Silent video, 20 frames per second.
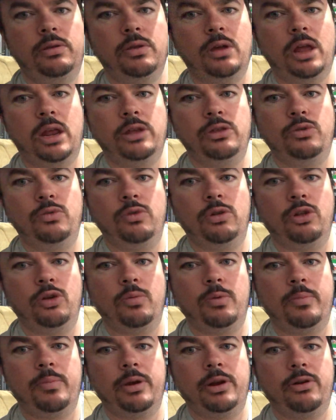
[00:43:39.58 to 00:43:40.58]
Thought I'd do a
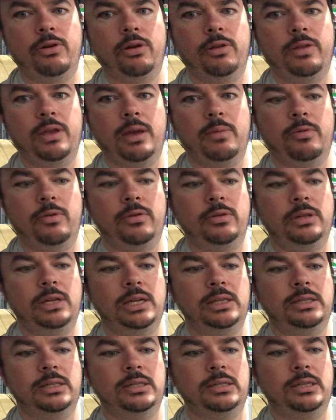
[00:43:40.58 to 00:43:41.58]
little bit better on that, but
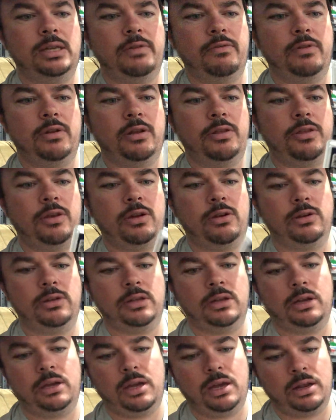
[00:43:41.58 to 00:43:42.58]
that's a 7. I think
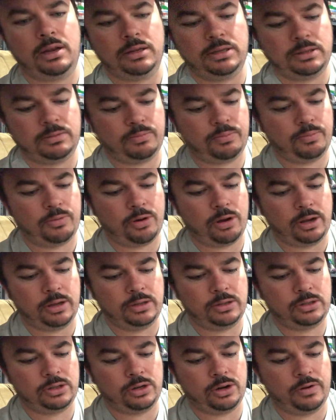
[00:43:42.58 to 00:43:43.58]
again it's probably
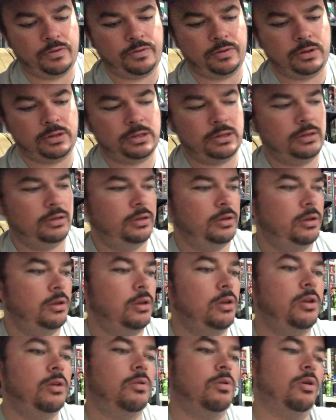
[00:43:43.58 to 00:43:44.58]
surface.
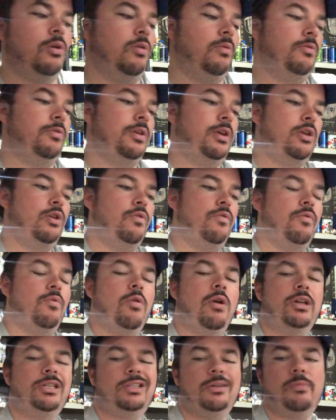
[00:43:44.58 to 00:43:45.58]
Well, thank you for
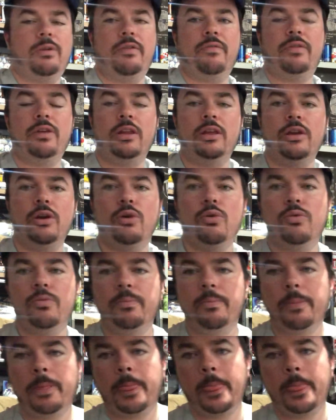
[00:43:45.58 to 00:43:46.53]
watching my video.